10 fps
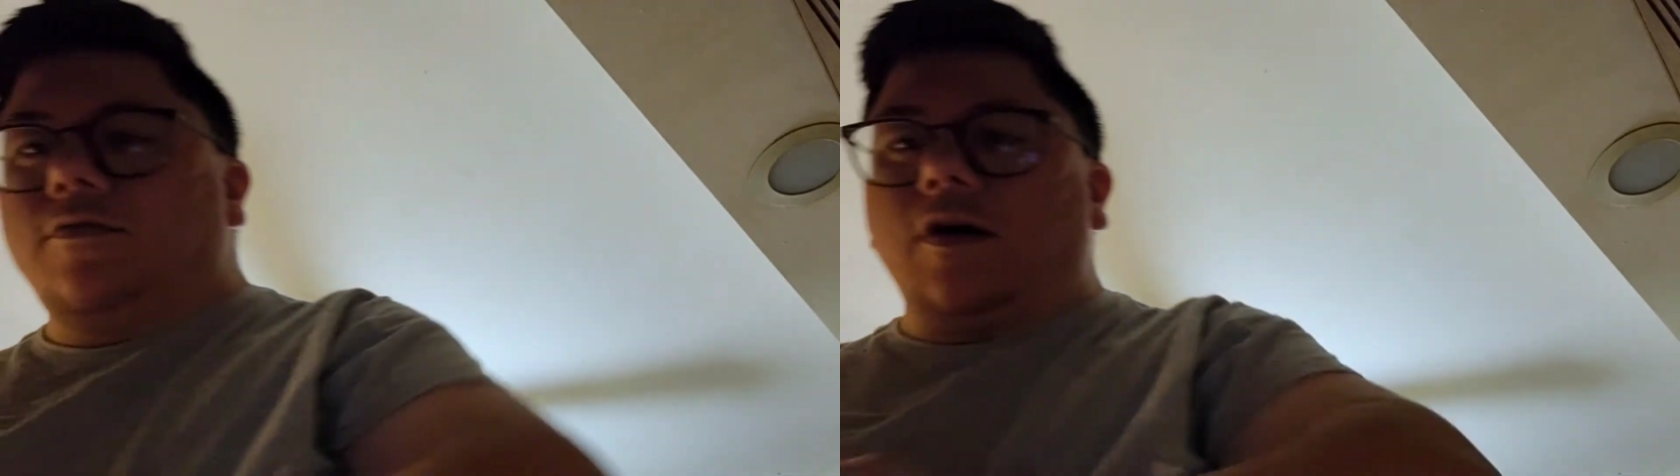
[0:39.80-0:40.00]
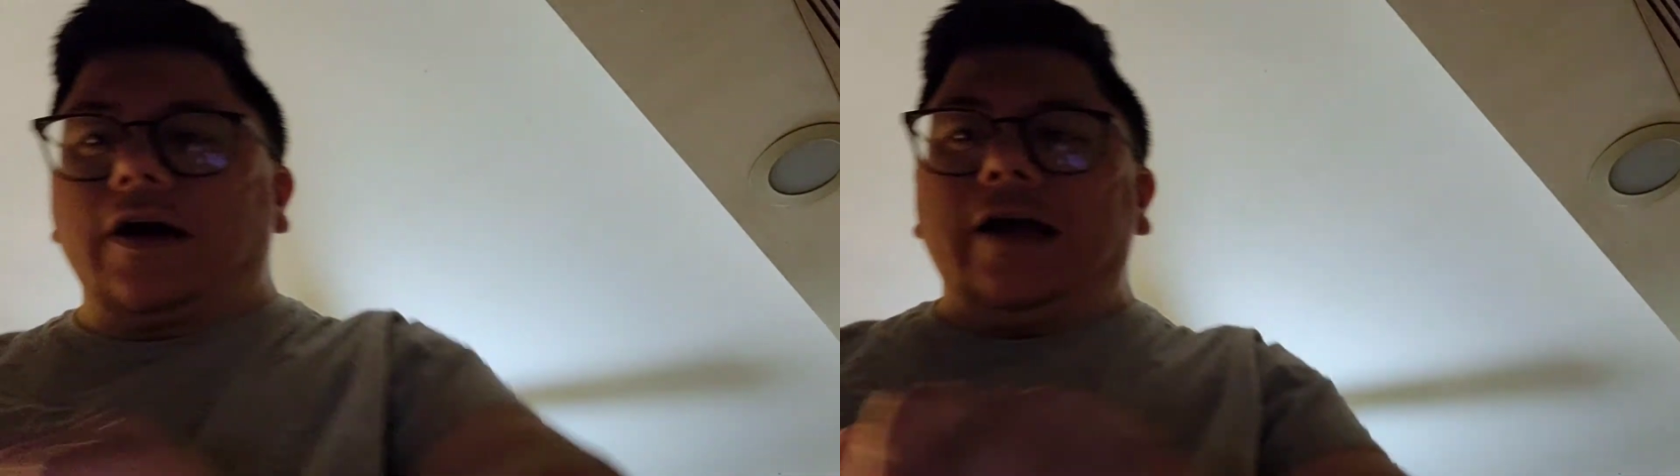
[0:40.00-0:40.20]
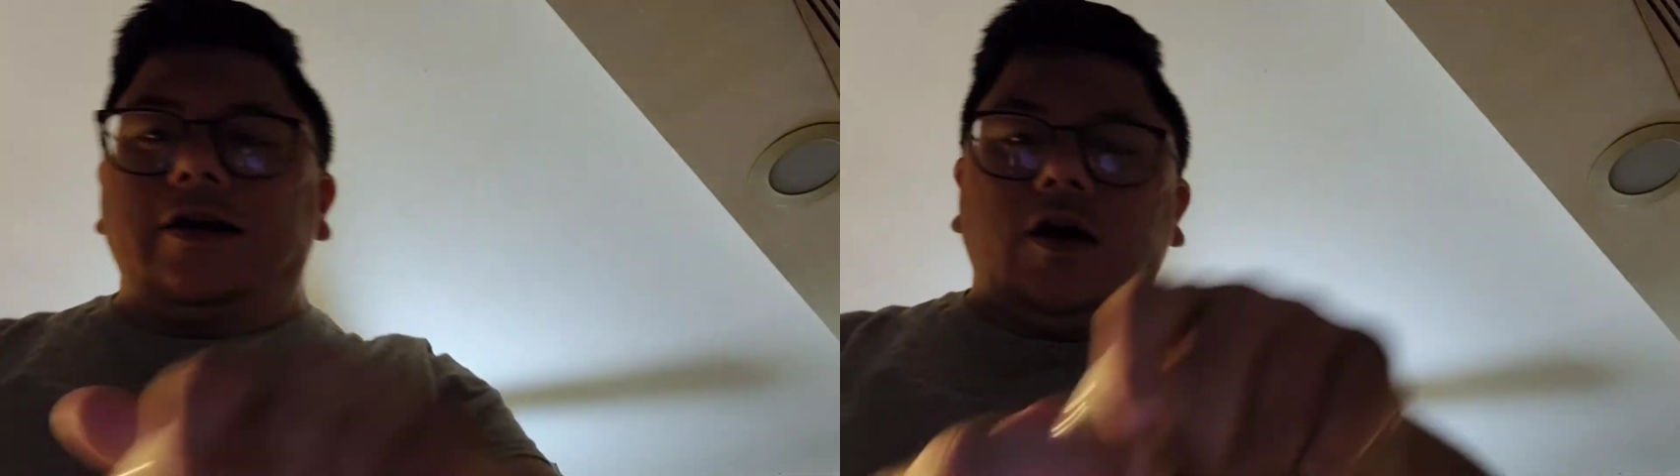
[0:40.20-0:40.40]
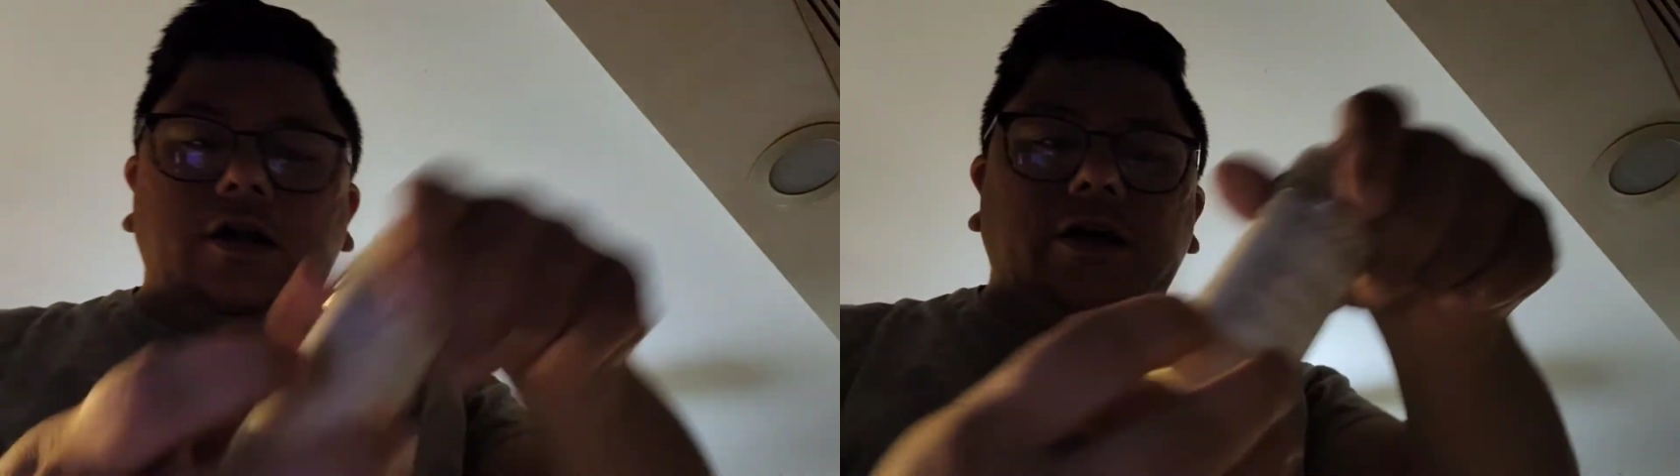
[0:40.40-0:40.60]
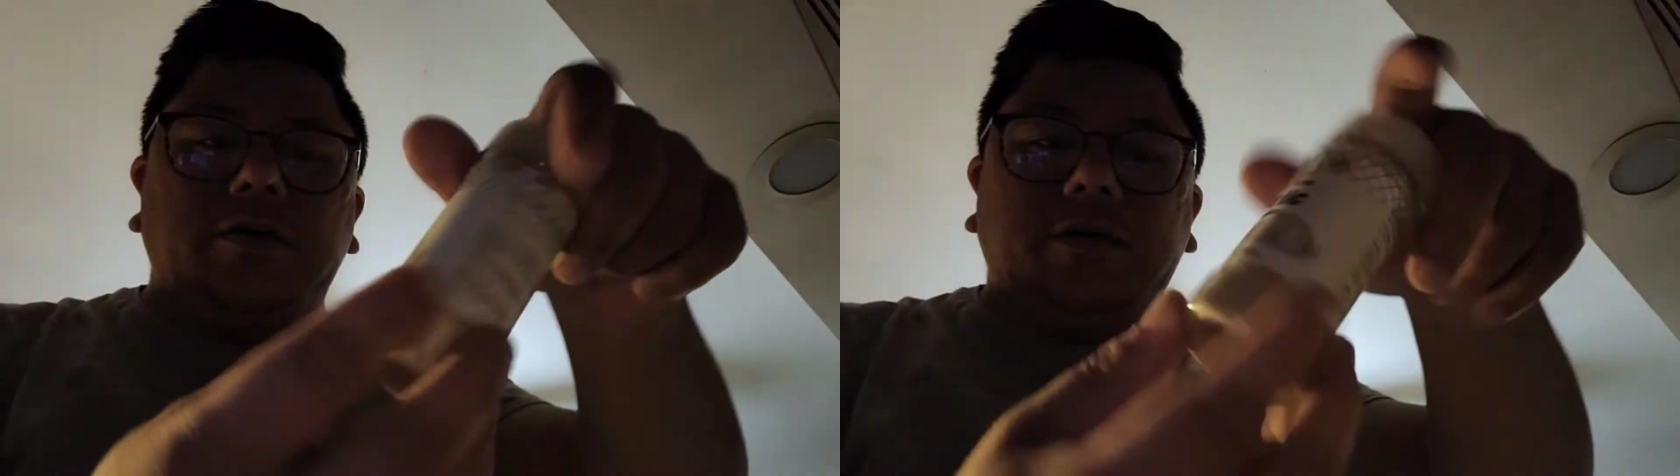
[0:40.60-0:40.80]
Wrong kind of
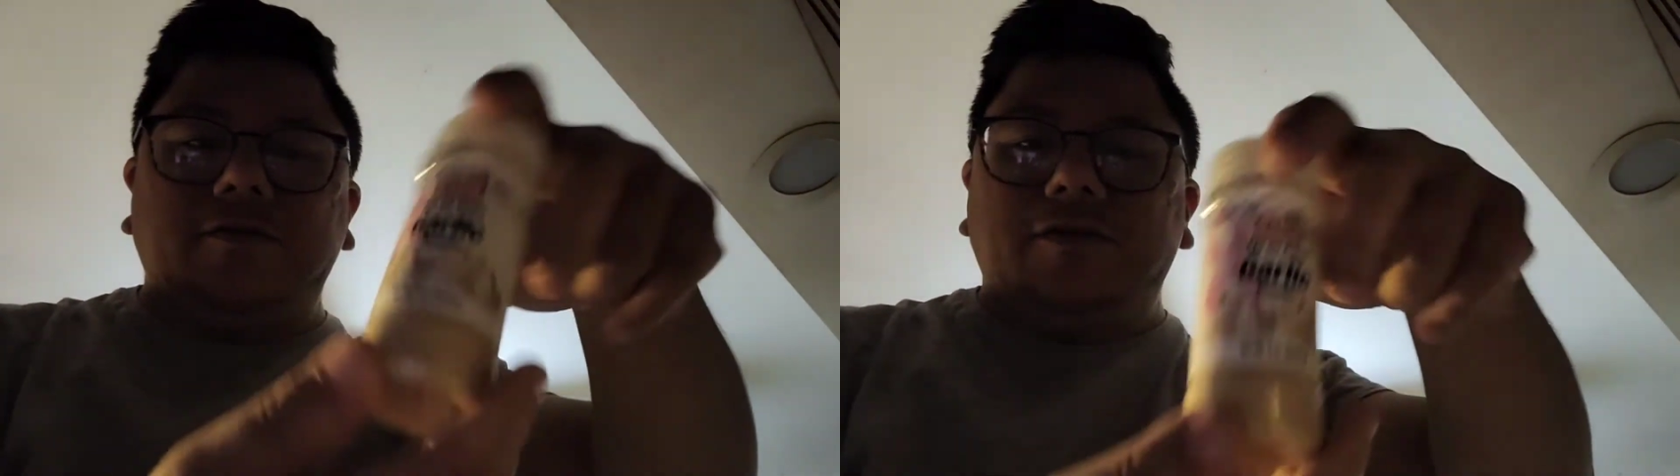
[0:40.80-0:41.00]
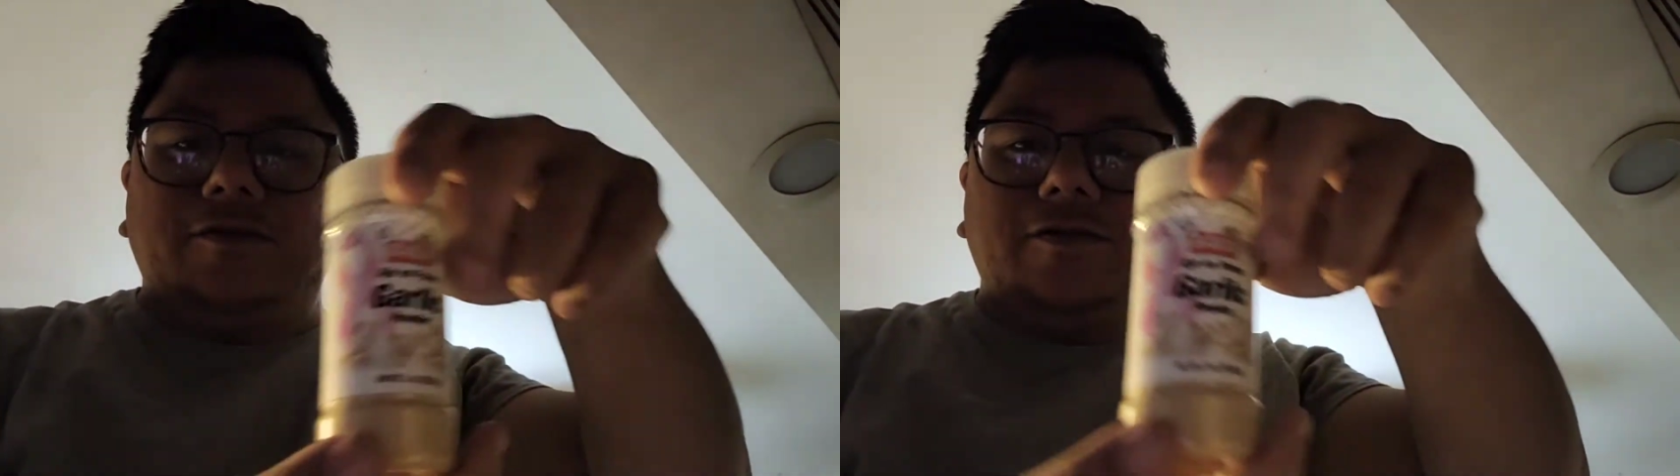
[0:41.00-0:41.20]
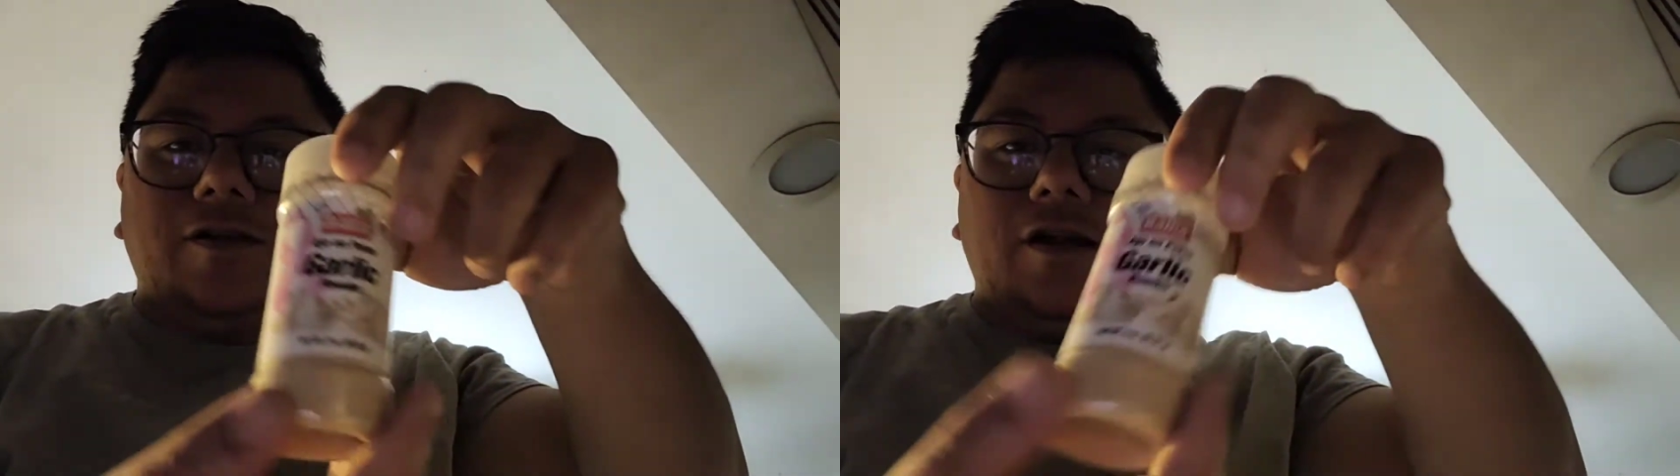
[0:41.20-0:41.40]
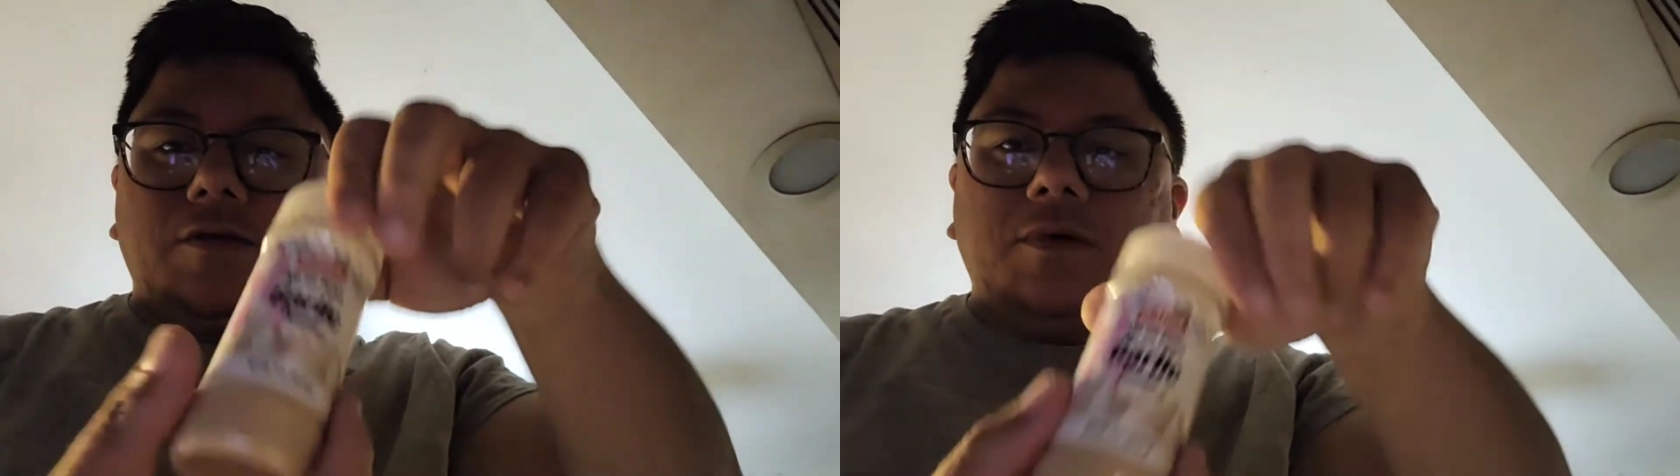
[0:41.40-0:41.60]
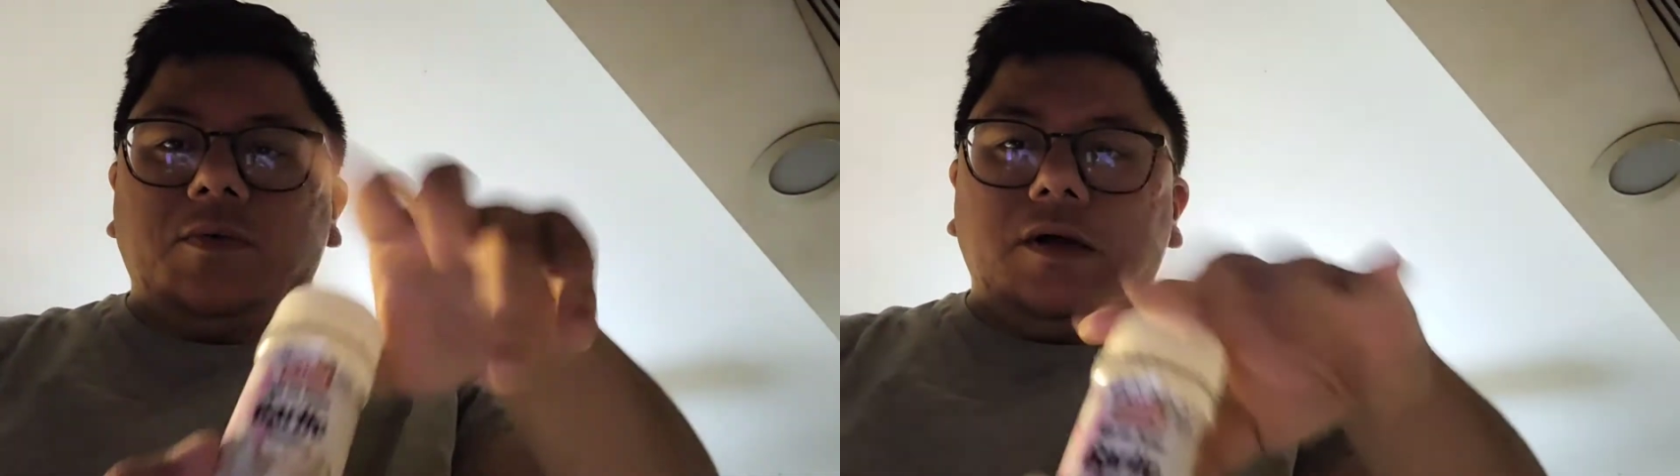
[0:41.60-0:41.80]
garlic, because this is the
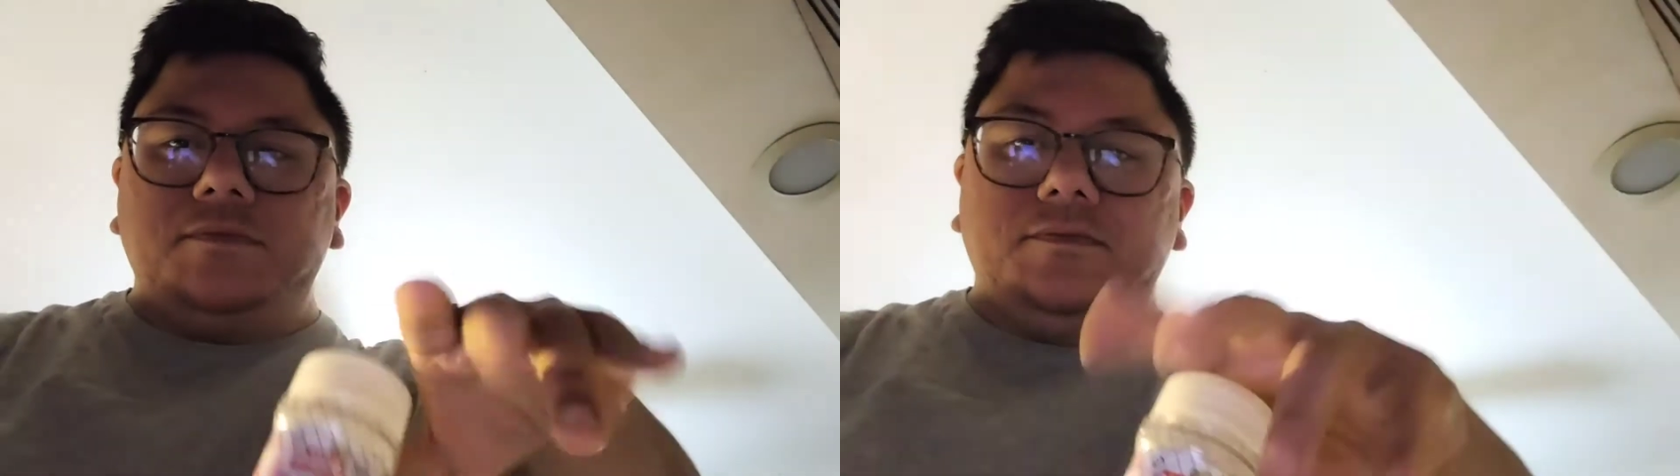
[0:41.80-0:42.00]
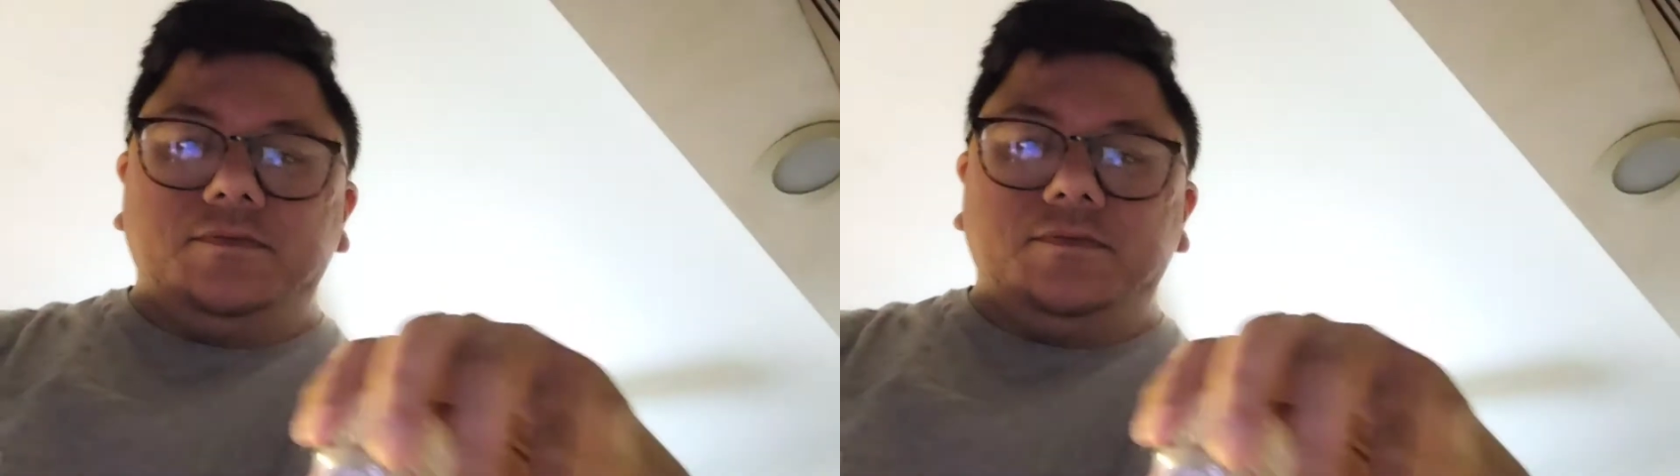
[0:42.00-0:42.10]
garlic we want.